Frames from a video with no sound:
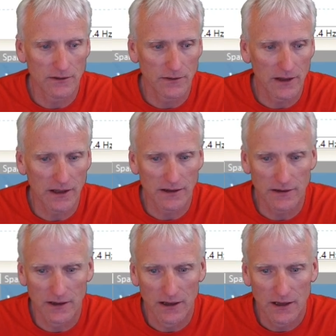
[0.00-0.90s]

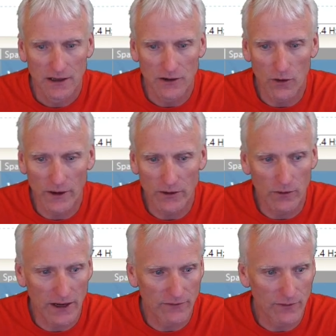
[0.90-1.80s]
And no, I
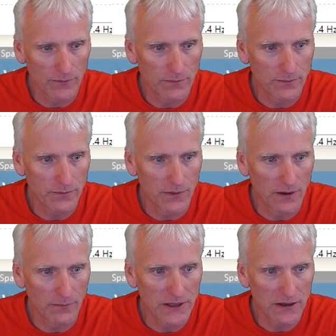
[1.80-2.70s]
don't have
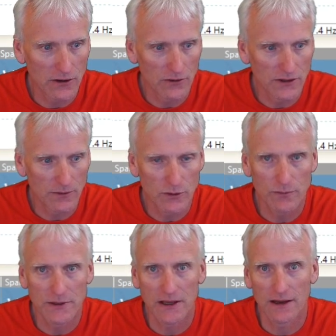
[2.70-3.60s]
a Pico
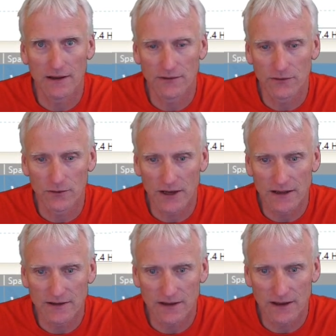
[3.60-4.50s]
WPS or an
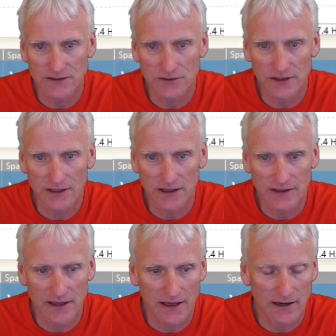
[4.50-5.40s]
ATS or anything
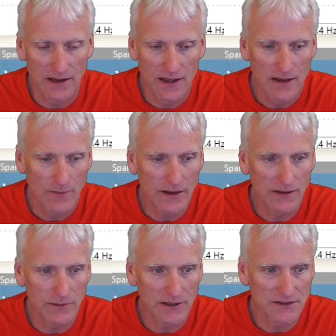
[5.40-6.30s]
like that,
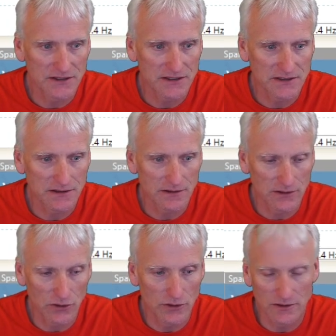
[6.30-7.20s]
mainly because these
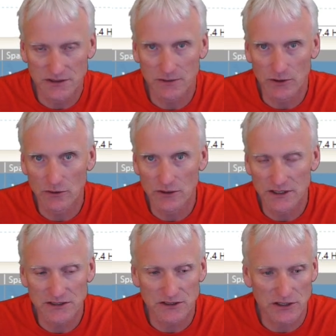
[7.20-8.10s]
do seem to do a
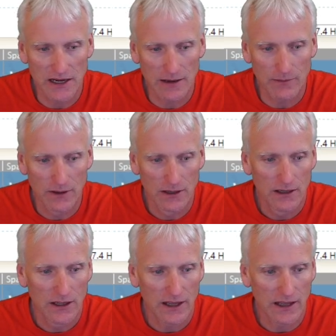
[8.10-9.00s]
decent job,
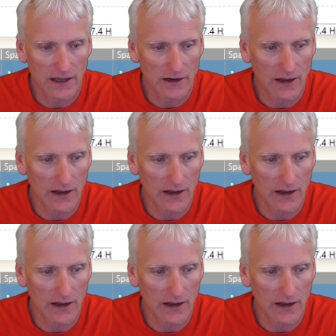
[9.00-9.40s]
and